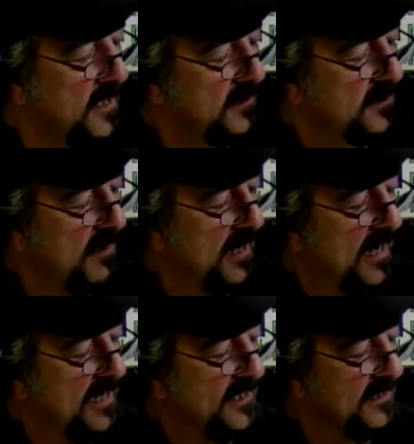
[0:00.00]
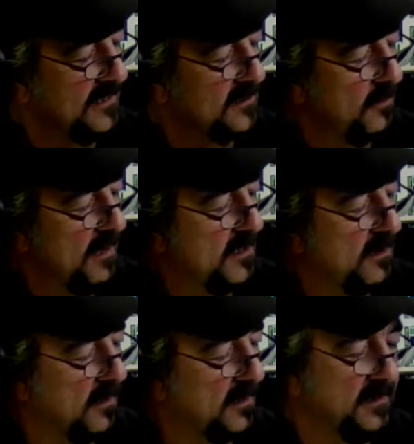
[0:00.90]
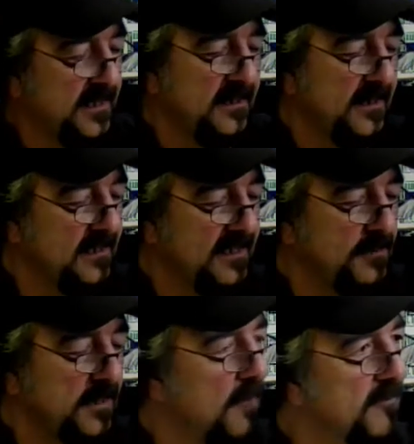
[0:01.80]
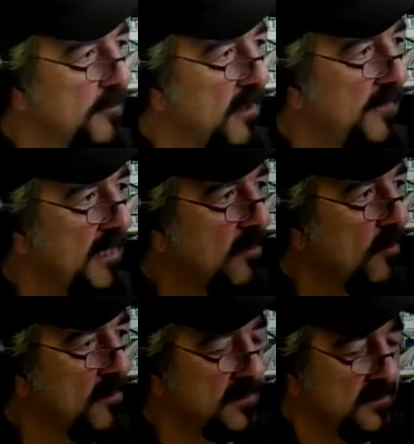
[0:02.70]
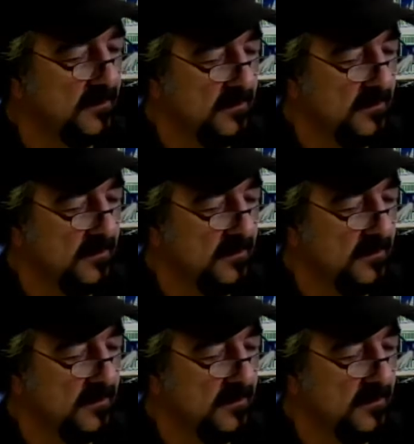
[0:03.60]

So I think that's a great call because he seems comfortable on that course.